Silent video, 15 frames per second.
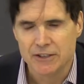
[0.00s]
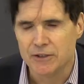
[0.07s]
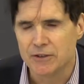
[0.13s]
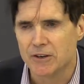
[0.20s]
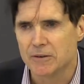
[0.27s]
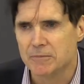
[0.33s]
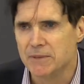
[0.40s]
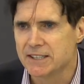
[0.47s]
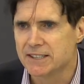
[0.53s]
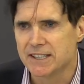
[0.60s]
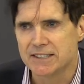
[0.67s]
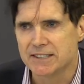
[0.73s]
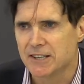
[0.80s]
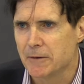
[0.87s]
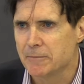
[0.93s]
You're
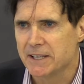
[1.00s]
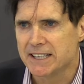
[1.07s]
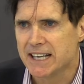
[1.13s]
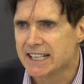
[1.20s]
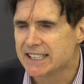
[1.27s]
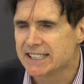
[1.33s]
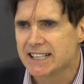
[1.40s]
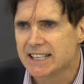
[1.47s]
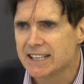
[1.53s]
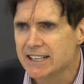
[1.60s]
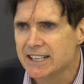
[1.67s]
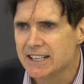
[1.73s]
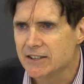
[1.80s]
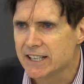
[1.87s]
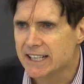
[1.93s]
missing something that is
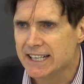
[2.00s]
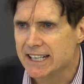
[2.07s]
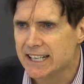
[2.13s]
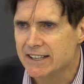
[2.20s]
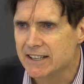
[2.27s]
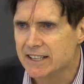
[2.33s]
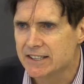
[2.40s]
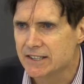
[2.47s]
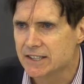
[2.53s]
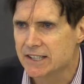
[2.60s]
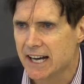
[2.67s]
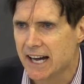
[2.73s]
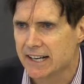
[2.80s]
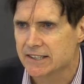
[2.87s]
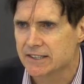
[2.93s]
clearly in this
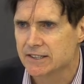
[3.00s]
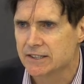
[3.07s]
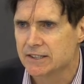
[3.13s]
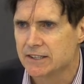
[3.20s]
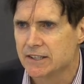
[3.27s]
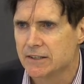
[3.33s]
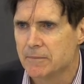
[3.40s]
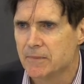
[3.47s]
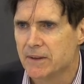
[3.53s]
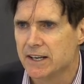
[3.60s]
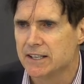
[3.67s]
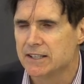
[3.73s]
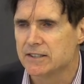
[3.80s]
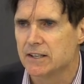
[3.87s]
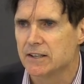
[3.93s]
text.
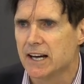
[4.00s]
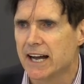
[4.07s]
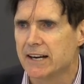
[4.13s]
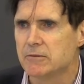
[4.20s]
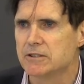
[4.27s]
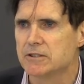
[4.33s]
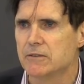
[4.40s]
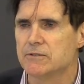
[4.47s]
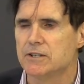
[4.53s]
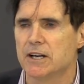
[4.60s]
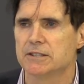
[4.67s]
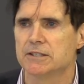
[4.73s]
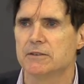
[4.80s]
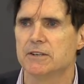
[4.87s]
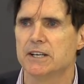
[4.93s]
It is the language of
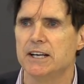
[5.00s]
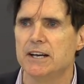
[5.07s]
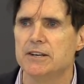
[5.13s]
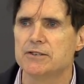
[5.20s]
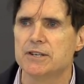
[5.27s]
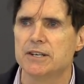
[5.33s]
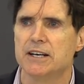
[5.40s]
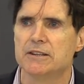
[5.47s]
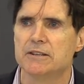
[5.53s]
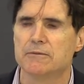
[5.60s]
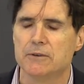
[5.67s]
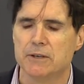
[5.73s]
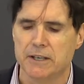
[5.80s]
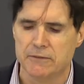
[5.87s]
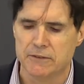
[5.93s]
justification and the
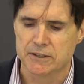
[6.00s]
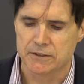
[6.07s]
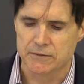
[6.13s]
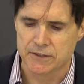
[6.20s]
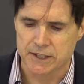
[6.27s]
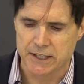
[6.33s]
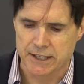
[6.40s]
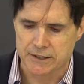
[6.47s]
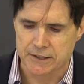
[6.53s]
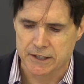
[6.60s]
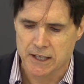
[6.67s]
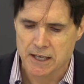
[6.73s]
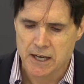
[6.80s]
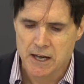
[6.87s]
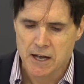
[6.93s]
forgiveness of
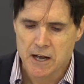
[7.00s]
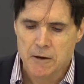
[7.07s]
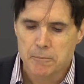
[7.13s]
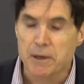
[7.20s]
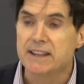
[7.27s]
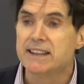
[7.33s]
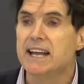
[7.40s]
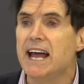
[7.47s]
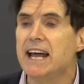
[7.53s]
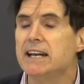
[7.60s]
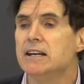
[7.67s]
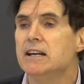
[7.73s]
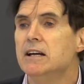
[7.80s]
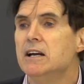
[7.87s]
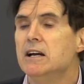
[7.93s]
sins. But
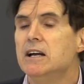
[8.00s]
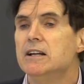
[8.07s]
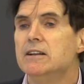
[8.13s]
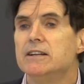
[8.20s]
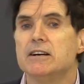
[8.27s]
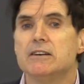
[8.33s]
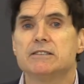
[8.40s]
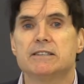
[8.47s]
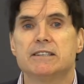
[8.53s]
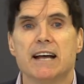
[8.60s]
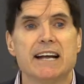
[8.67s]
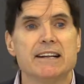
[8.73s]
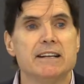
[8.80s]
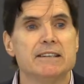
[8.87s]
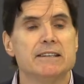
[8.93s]
then there's
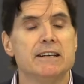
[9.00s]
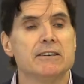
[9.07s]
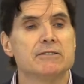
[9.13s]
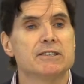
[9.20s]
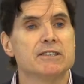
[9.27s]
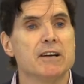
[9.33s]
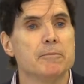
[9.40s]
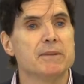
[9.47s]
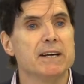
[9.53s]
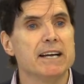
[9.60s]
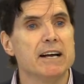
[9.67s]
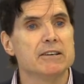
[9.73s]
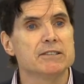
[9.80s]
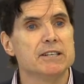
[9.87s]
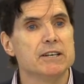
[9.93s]
that there's something
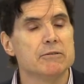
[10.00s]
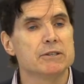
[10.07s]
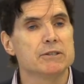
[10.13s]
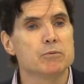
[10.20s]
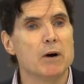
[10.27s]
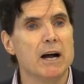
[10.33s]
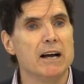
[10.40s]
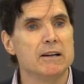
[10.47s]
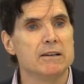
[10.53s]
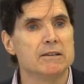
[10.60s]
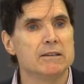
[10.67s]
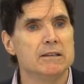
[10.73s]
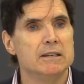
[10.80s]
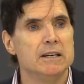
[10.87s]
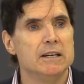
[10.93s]
else here as
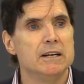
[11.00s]
well.